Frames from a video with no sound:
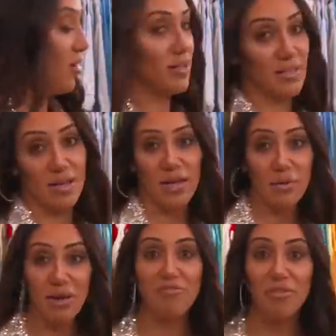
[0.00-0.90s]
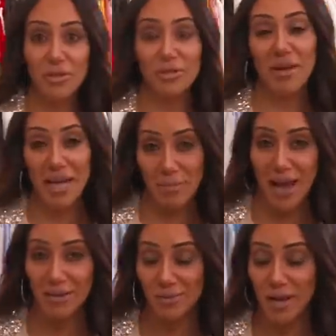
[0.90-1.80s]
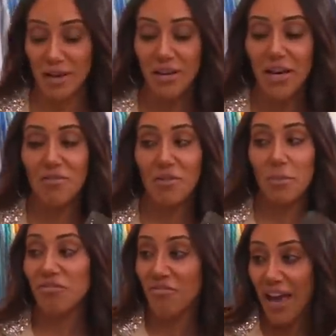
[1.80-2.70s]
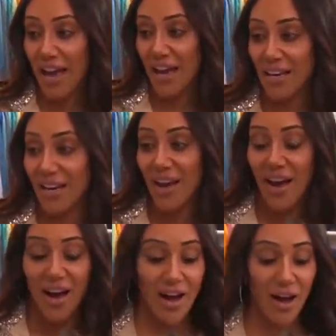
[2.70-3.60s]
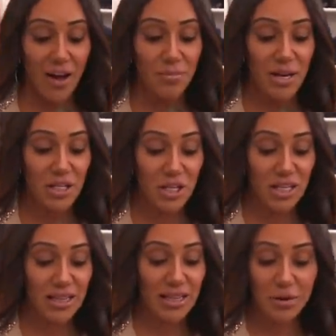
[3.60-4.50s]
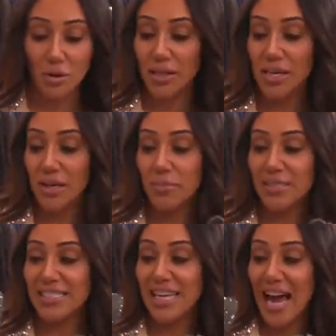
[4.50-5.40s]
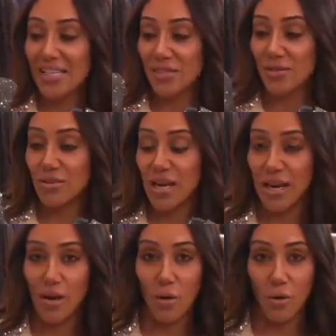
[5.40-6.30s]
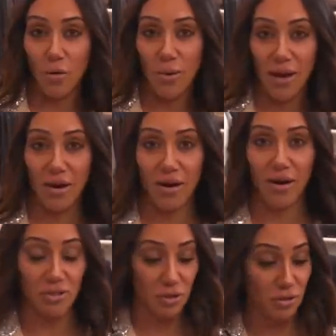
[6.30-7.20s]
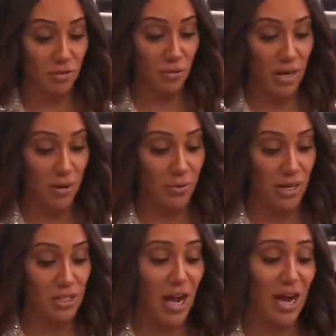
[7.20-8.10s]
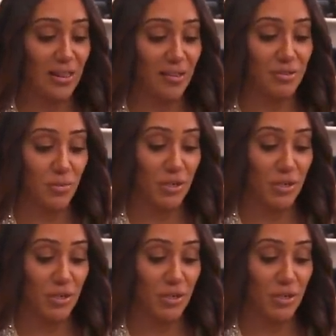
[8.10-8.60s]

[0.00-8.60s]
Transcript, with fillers: also like when I first became a housewife, from a fan. Um, she literally bedazzled a whole pair of shoes for me, which I love so